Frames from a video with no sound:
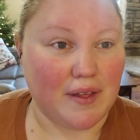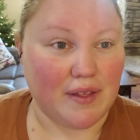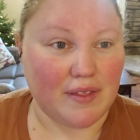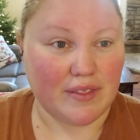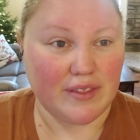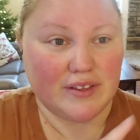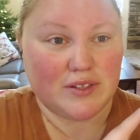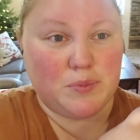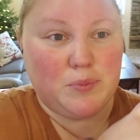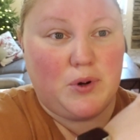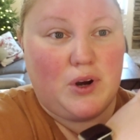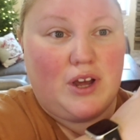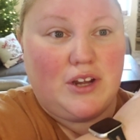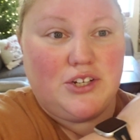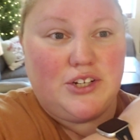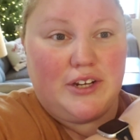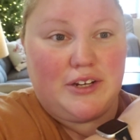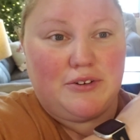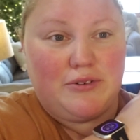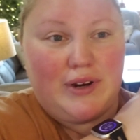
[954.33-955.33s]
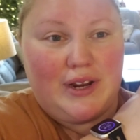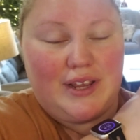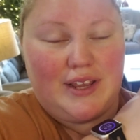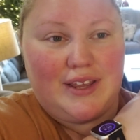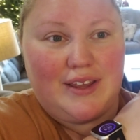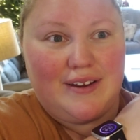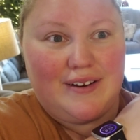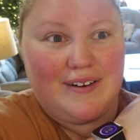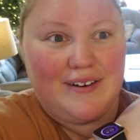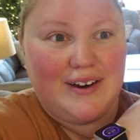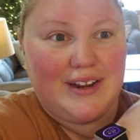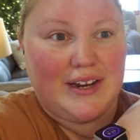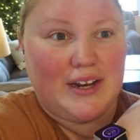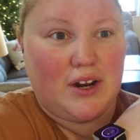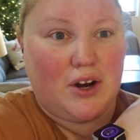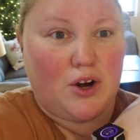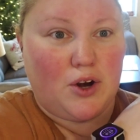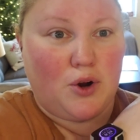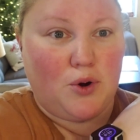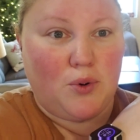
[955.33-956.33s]
This project right here in
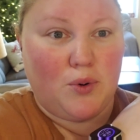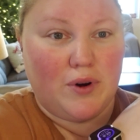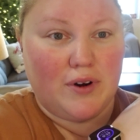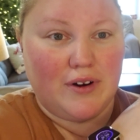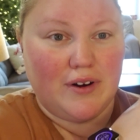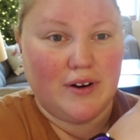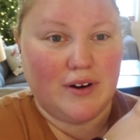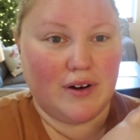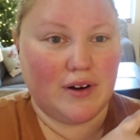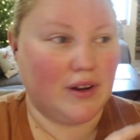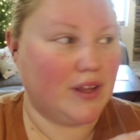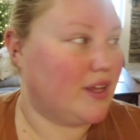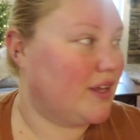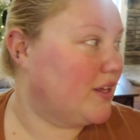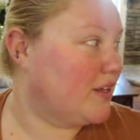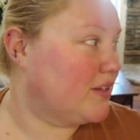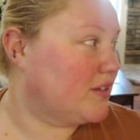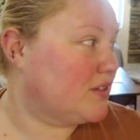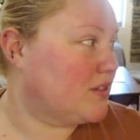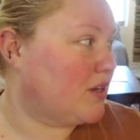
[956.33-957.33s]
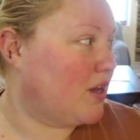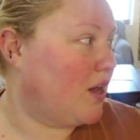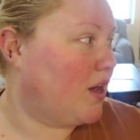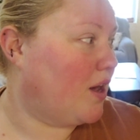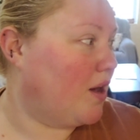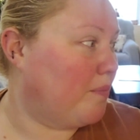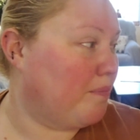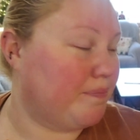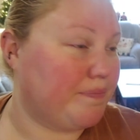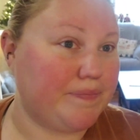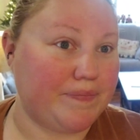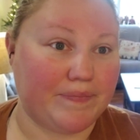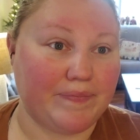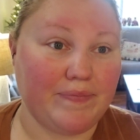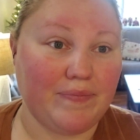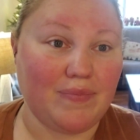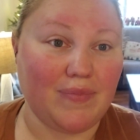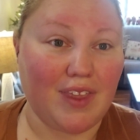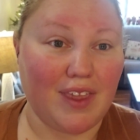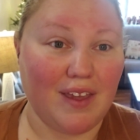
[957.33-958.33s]
our corner is a
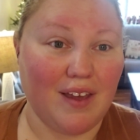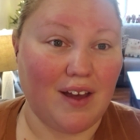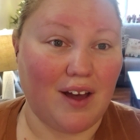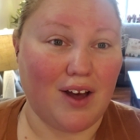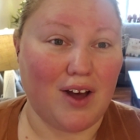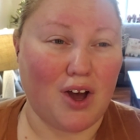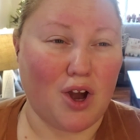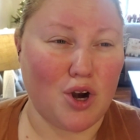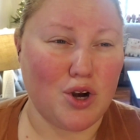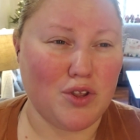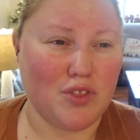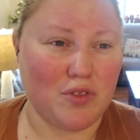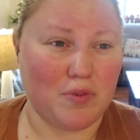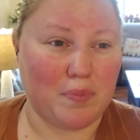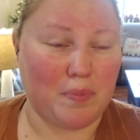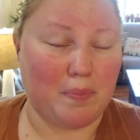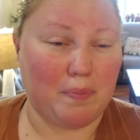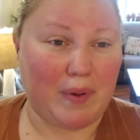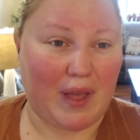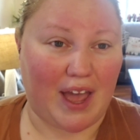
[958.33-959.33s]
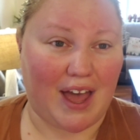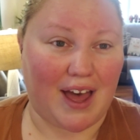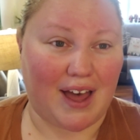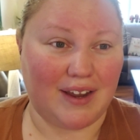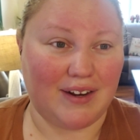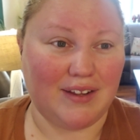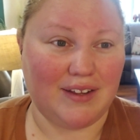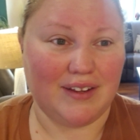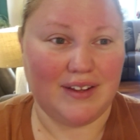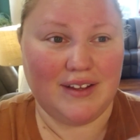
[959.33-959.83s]
hearth pad